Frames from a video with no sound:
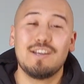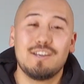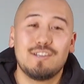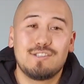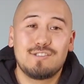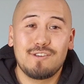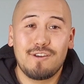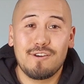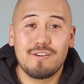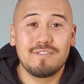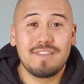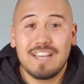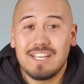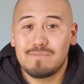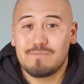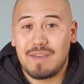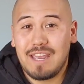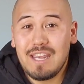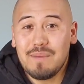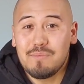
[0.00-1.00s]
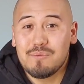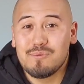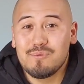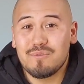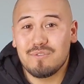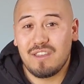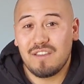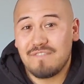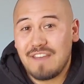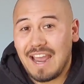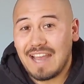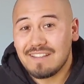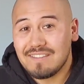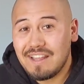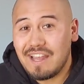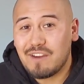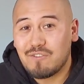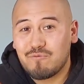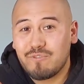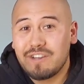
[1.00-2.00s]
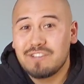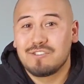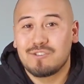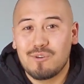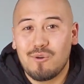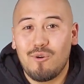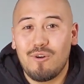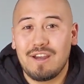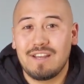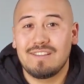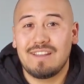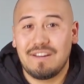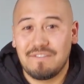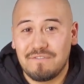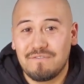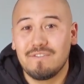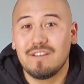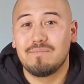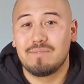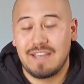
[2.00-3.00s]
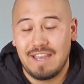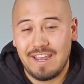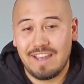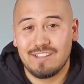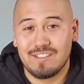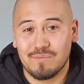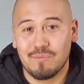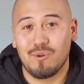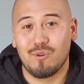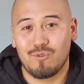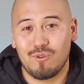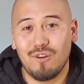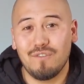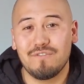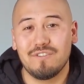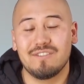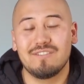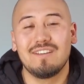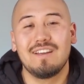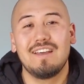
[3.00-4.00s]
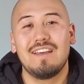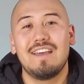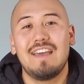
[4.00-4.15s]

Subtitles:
So these people, they've had that rigged coin that flipped heads more often.